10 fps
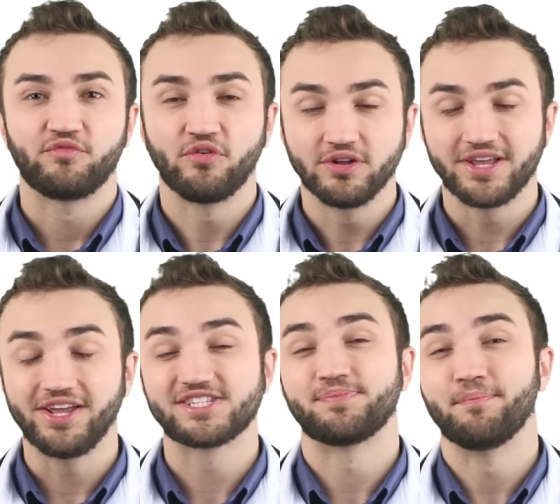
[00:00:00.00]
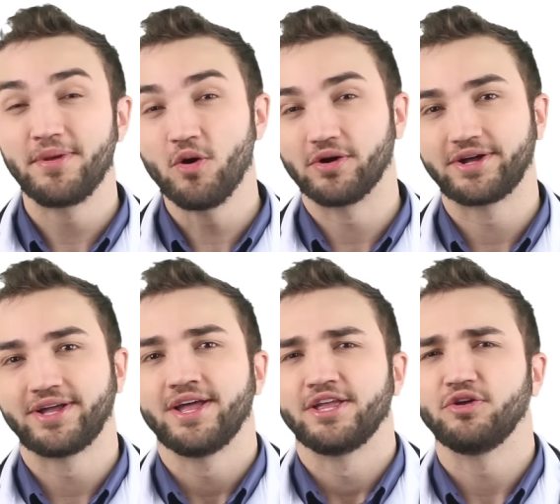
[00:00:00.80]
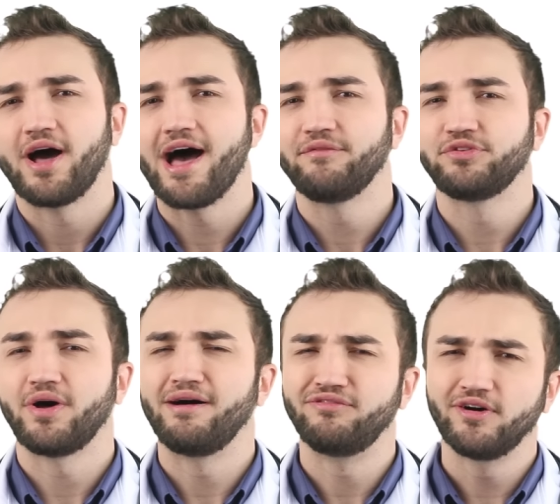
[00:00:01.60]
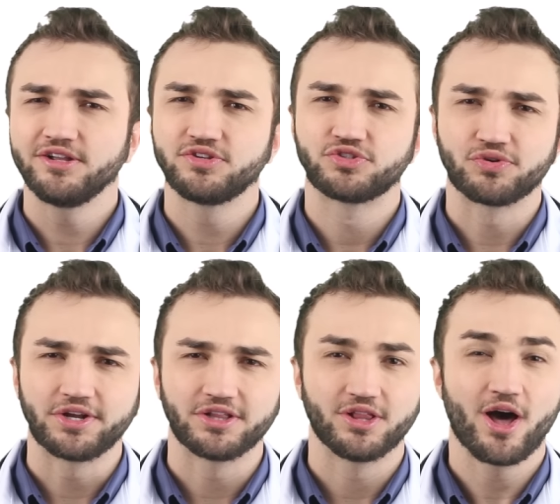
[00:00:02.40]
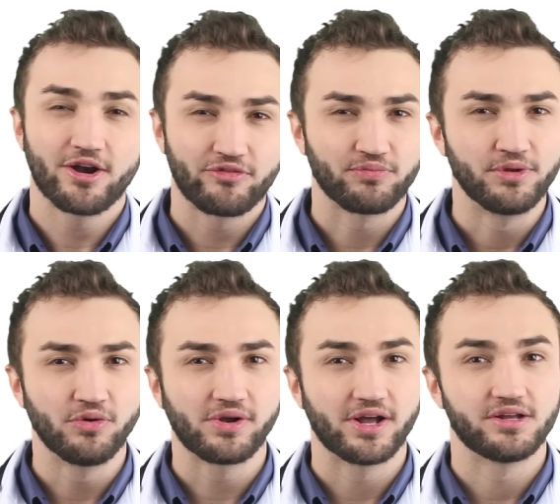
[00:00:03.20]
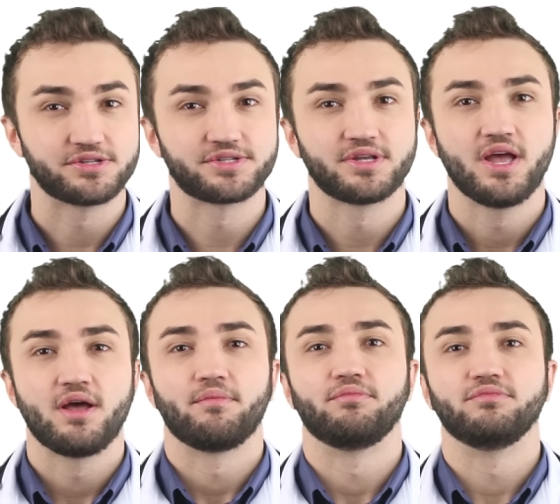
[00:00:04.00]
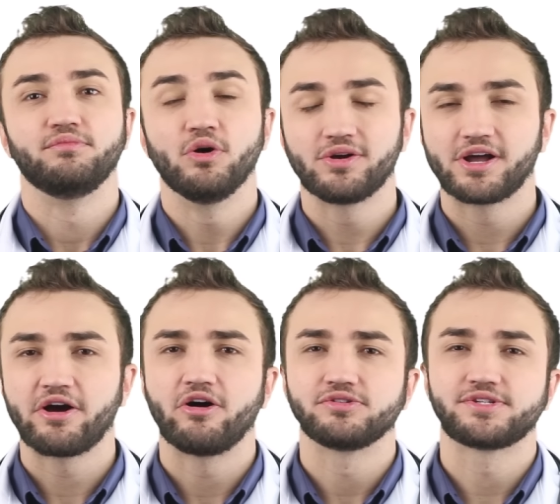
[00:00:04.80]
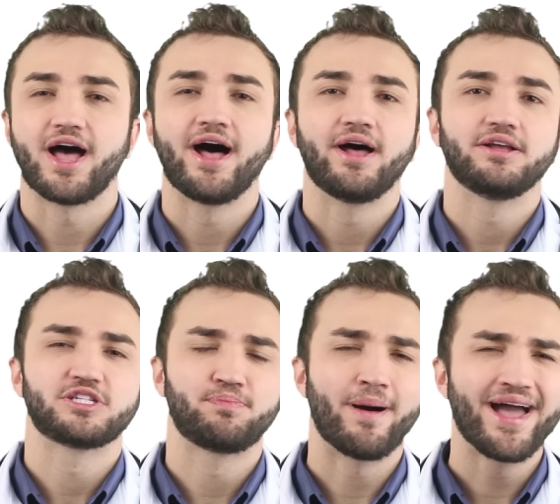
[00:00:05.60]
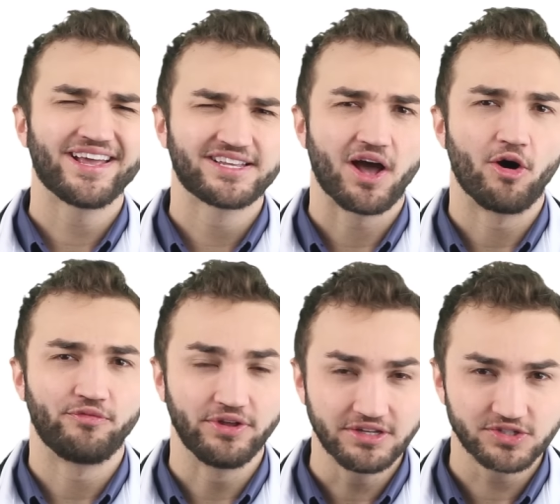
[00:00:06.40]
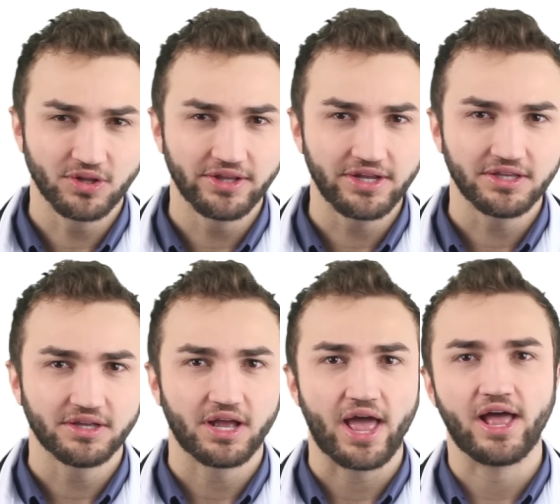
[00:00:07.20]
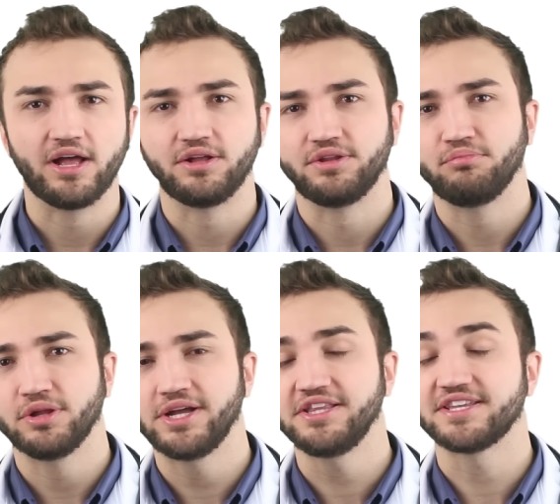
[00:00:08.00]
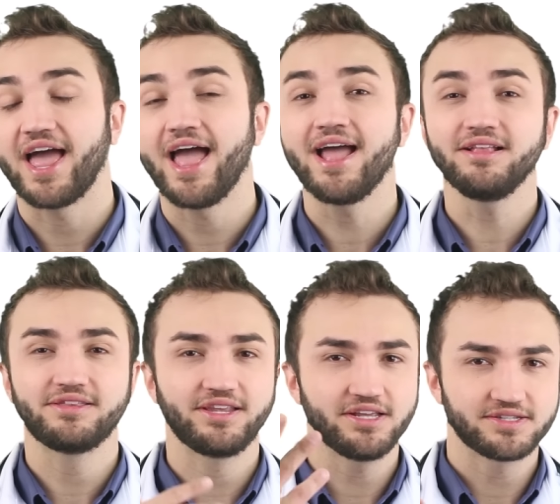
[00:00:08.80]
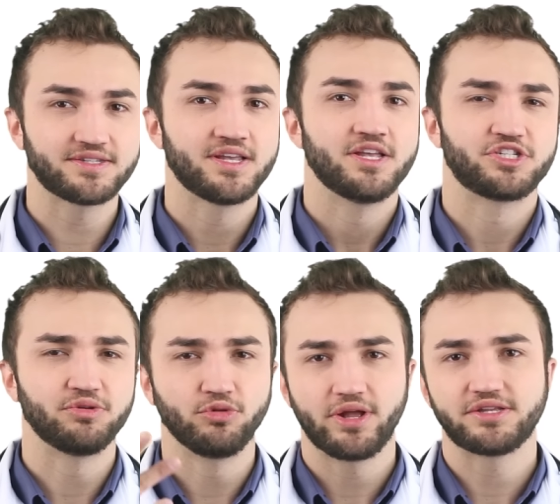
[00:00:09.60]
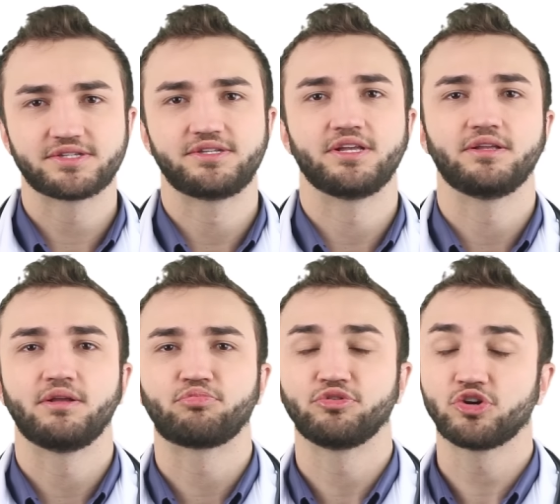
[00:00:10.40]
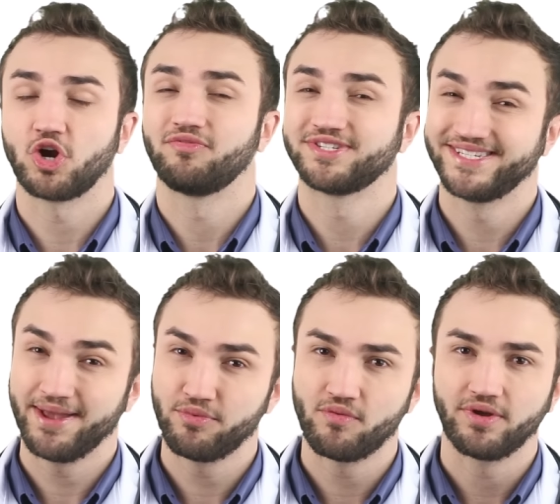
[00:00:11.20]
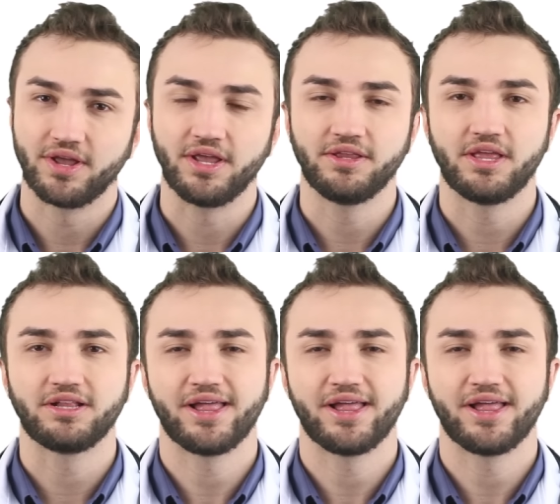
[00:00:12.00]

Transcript: food is milk. You have to avoid drinking a lot of milk, because milk causes a spike of insulin in the blood, and this stimulates the production of sebum in the